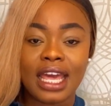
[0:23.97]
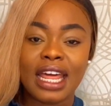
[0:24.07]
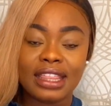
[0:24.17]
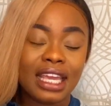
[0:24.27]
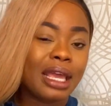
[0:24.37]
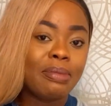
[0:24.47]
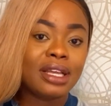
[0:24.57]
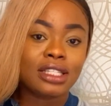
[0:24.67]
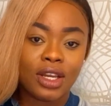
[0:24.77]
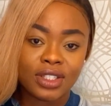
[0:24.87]
And I think it
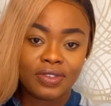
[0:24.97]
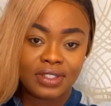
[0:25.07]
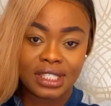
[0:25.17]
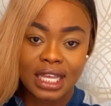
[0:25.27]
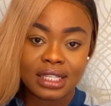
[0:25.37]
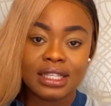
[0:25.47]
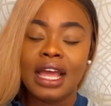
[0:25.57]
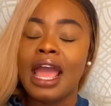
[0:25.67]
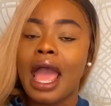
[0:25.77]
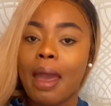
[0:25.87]
makes a lot of sense.
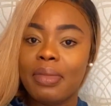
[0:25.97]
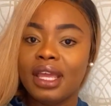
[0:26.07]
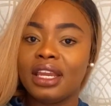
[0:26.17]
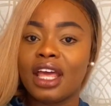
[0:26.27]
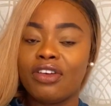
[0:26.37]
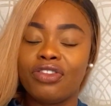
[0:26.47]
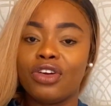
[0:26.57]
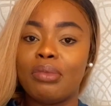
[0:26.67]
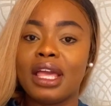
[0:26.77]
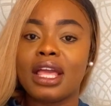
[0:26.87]
I mean, if
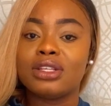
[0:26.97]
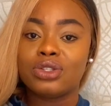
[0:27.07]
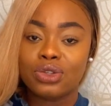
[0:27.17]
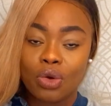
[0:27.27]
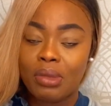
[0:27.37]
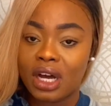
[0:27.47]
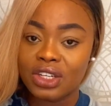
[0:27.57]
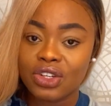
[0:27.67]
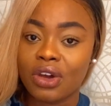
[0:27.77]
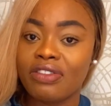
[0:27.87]
you're making so
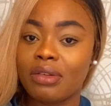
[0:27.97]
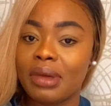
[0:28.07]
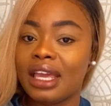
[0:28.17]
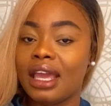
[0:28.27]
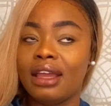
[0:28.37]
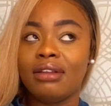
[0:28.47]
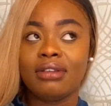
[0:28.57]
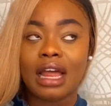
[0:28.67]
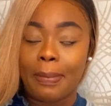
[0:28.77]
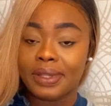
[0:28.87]
much, or if you're
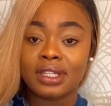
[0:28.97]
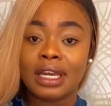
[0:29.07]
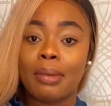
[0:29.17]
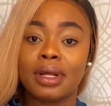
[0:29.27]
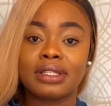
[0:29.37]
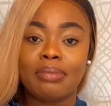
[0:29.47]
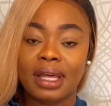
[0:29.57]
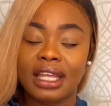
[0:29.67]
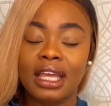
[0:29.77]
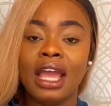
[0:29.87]
making a particular amount of
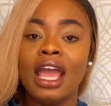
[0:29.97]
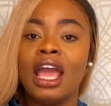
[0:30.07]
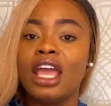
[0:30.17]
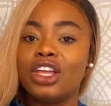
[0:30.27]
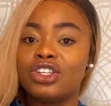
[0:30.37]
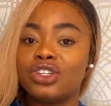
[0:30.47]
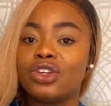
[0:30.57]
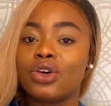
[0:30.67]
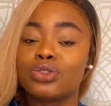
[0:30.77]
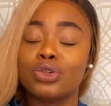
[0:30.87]
money, you
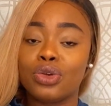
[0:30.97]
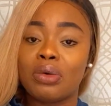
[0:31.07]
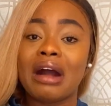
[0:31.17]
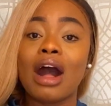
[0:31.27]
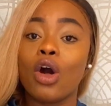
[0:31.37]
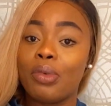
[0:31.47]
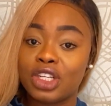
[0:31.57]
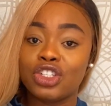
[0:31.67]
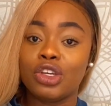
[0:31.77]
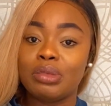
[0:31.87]
should also know how
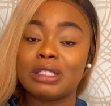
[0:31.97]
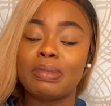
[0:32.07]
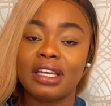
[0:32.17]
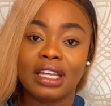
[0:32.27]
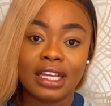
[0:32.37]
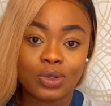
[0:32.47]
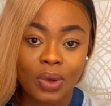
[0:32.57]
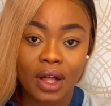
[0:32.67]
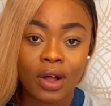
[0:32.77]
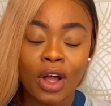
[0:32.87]
much you'll be spending as
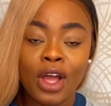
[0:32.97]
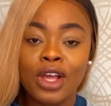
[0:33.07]
well.